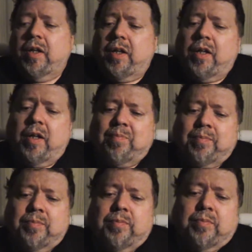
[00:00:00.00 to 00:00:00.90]

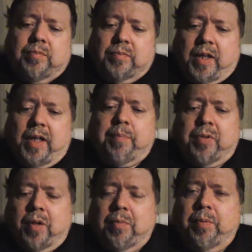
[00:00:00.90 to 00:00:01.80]
I
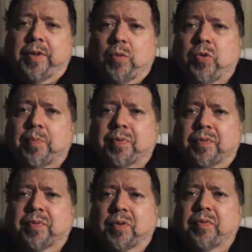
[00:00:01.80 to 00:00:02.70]
probably would
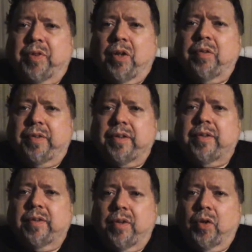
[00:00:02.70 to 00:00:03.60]
prefer
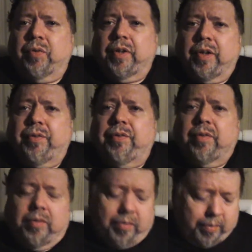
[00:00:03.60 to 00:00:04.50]
Velvet over this,
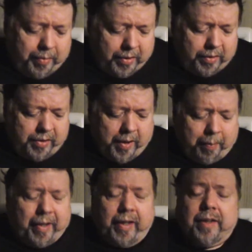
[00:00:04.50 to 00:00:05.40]
but it's not
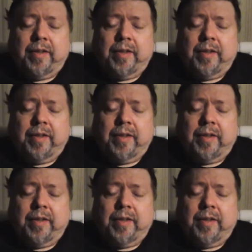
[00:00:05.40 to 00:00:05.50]
bad.